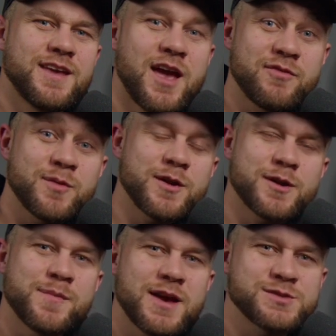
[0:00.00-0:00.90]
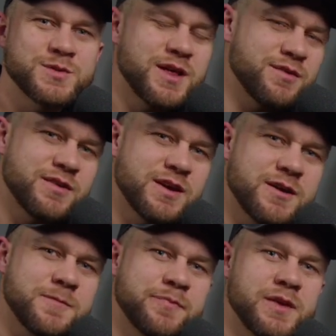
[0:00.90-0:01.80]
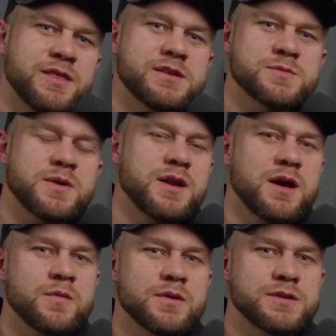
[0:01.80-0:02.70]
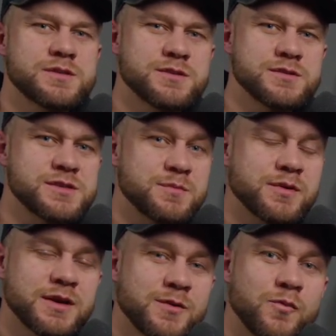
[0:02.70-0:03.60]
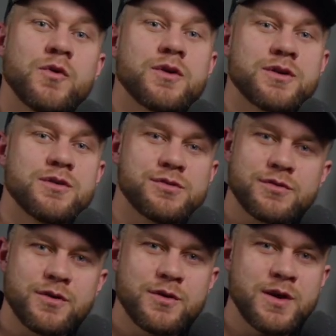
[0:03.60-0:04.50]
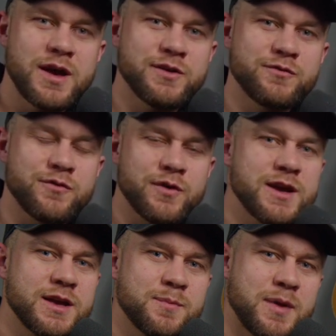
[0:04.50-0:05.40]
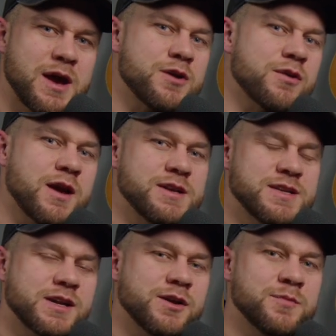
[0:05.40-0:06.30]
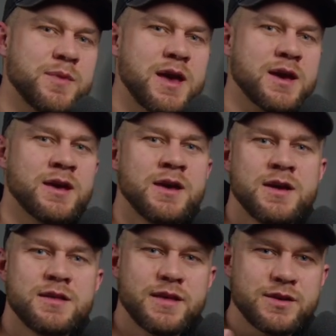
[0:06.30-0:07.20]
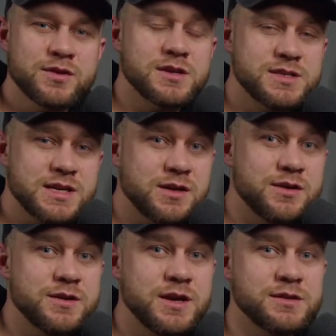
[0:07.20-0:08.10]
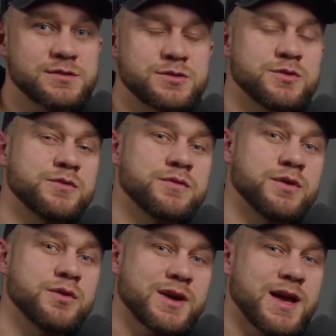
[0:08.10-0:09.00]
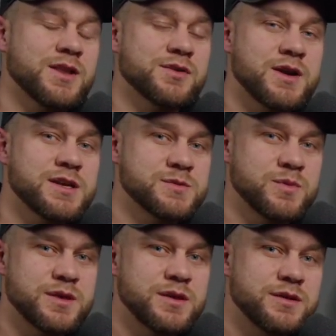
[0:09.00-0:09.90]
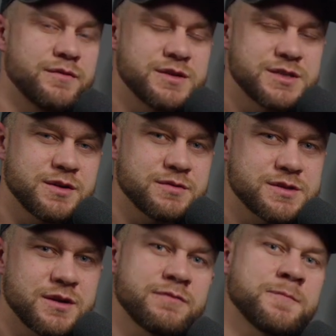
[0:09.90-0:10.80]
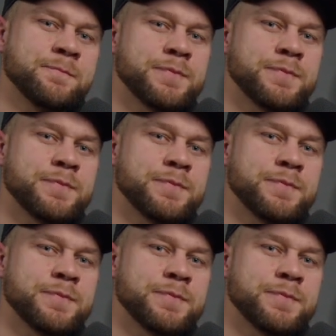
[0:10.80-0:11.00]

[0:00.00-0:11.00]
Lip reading: Hey everyone, welcome back to another video. In this one, I wanted to simply walk you through a free Powergrade download pack that you can download and install for your color grades within DaVinci Resolve.